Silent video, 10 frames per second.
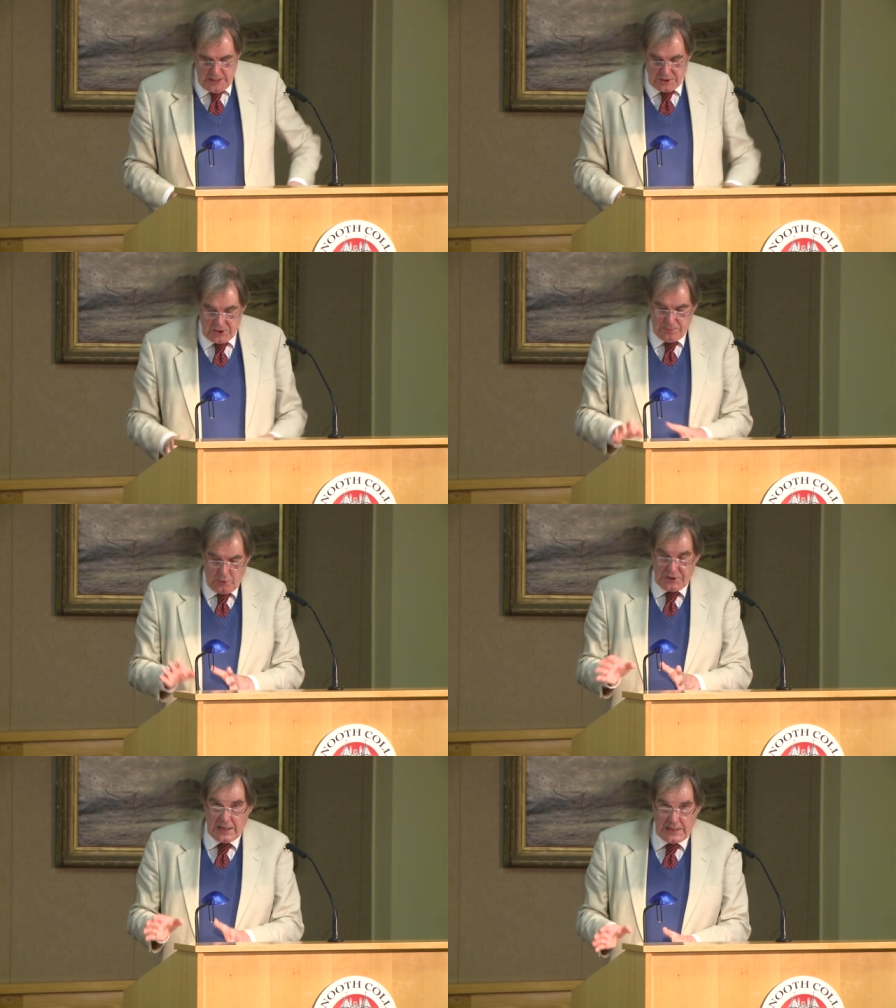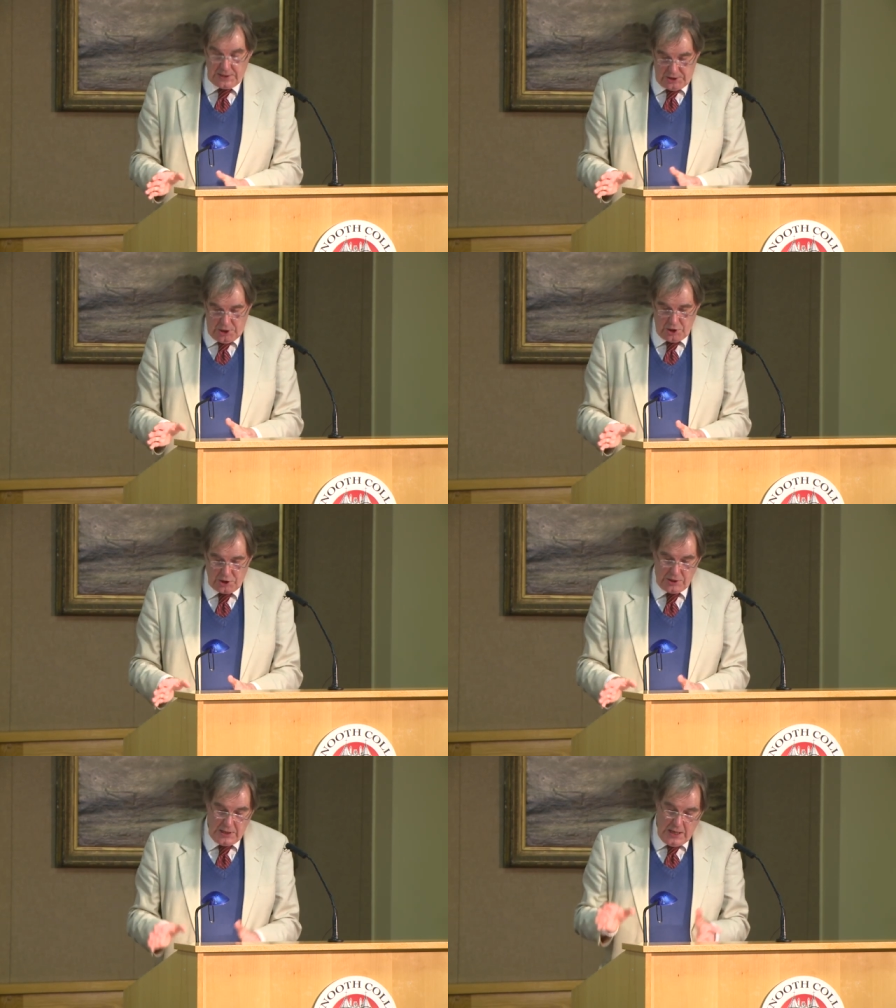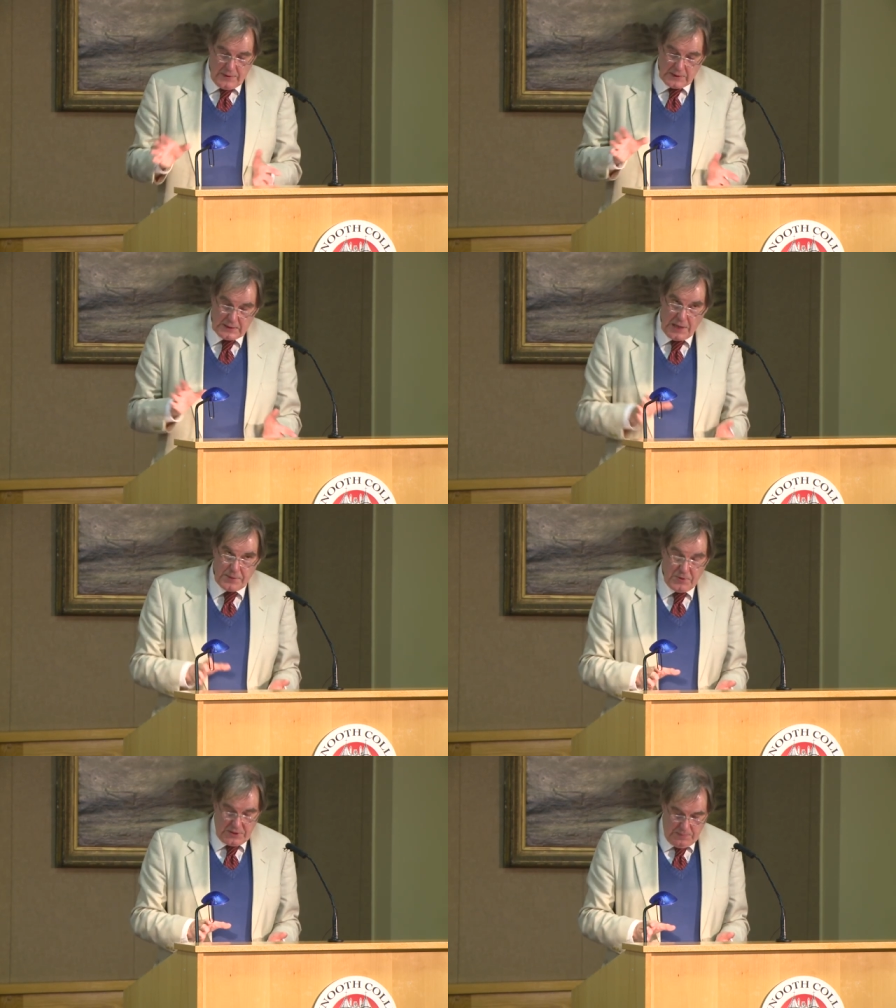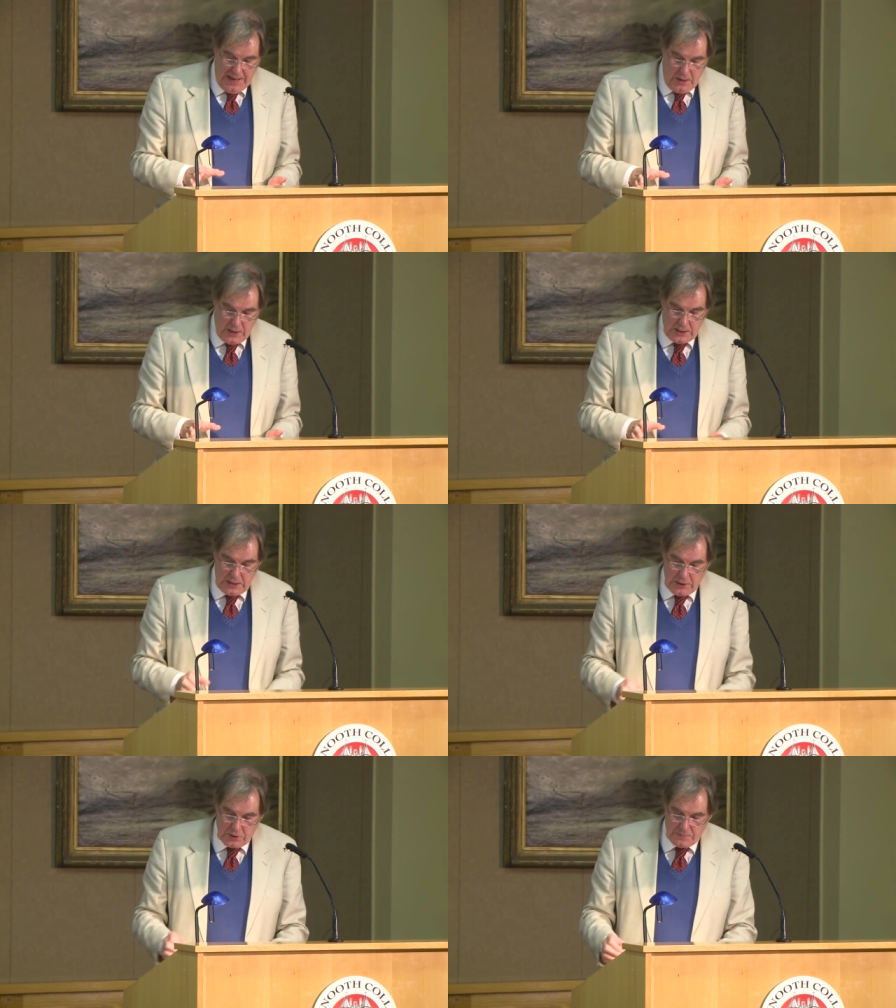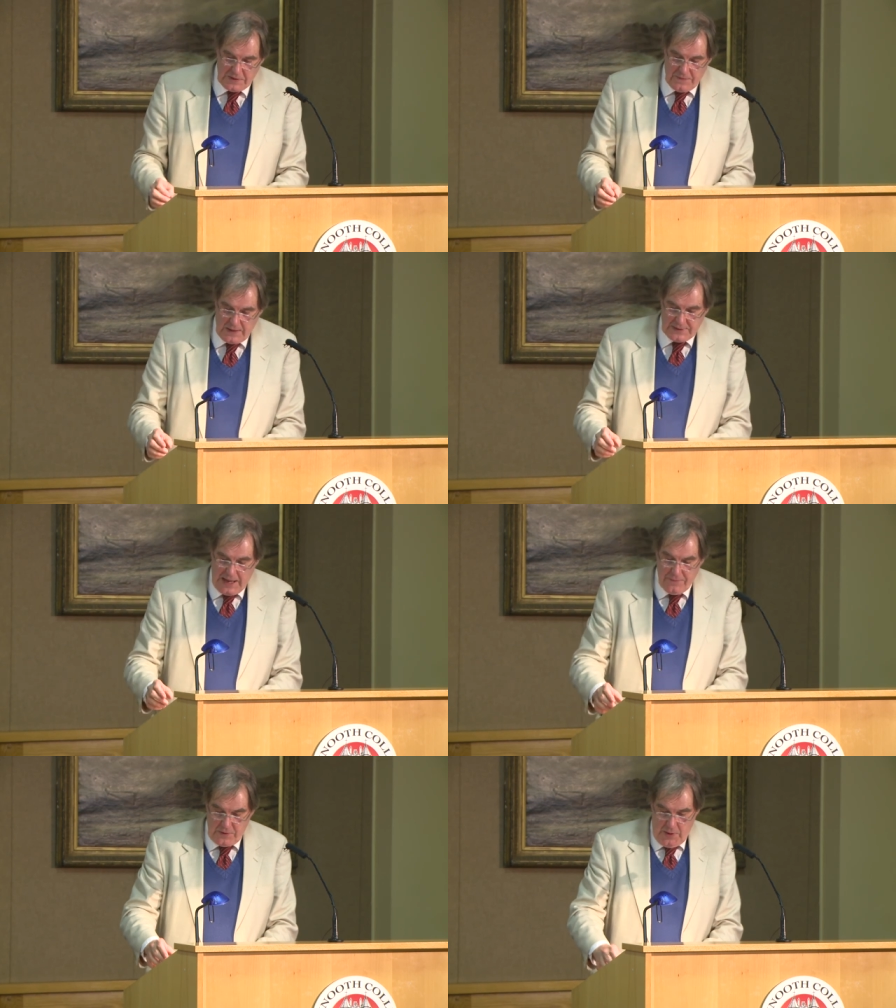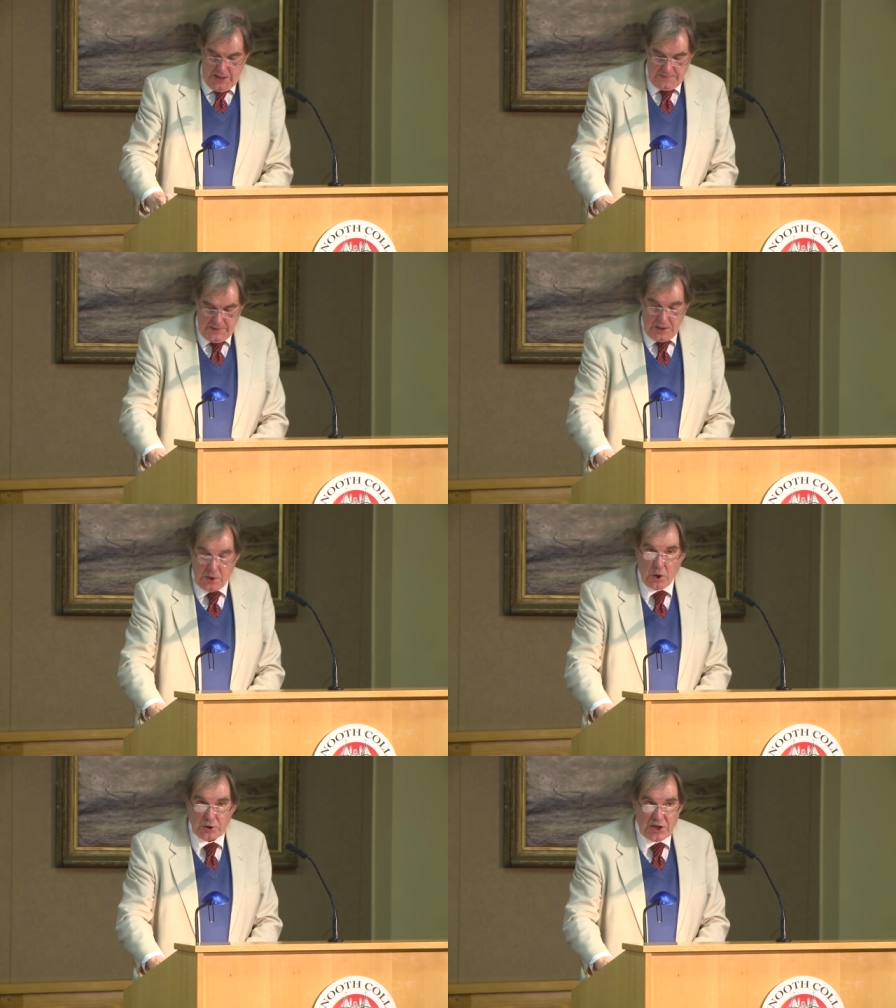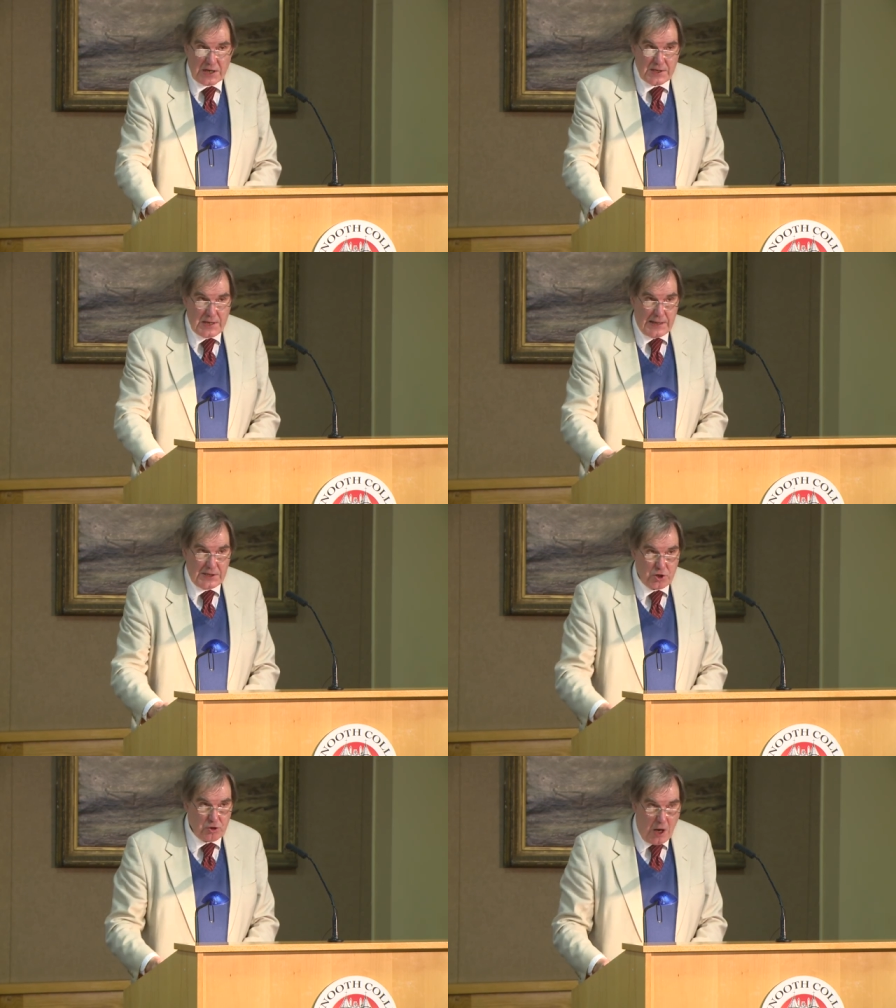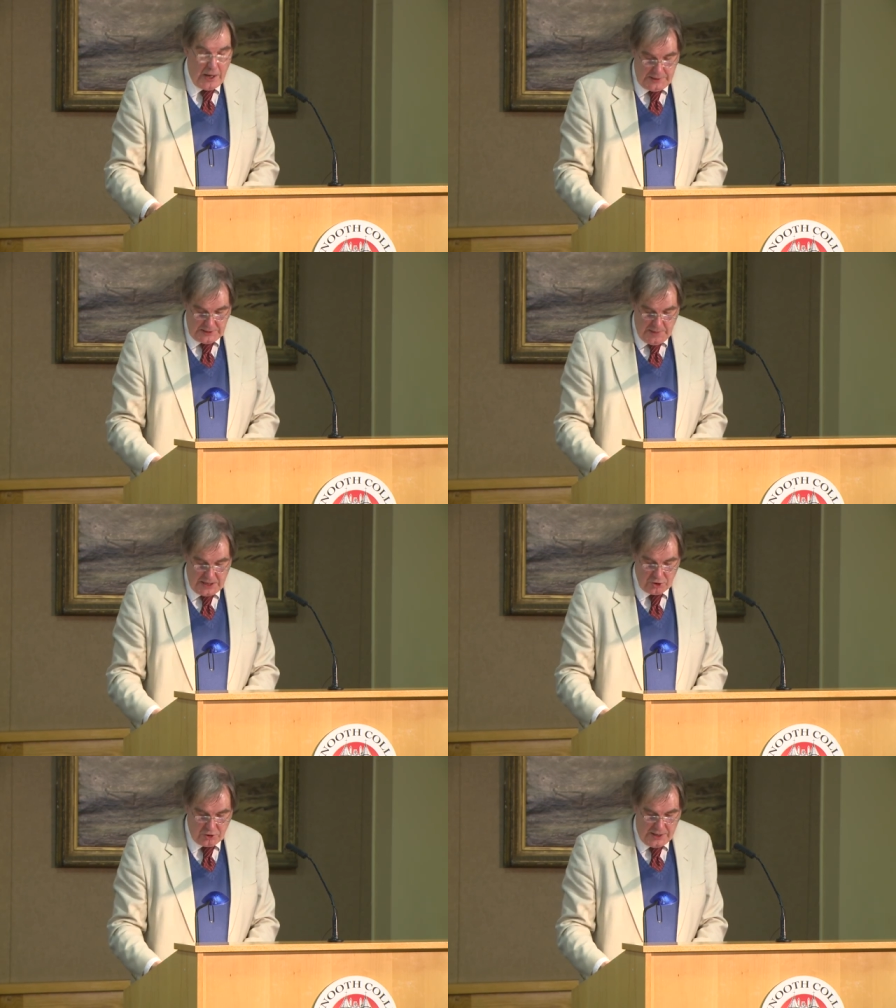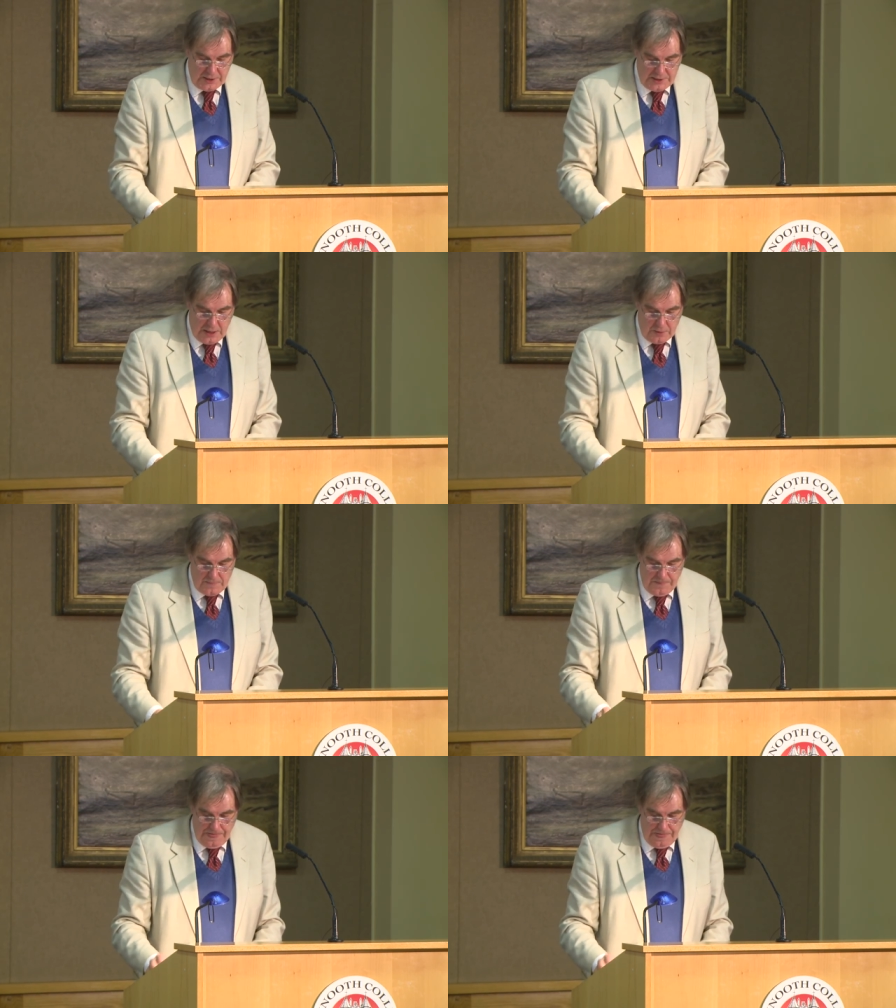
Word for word: supporting his assertion that Cuthbert's power could be felt everywhere, not just at his shrine, his main shrine at Durham.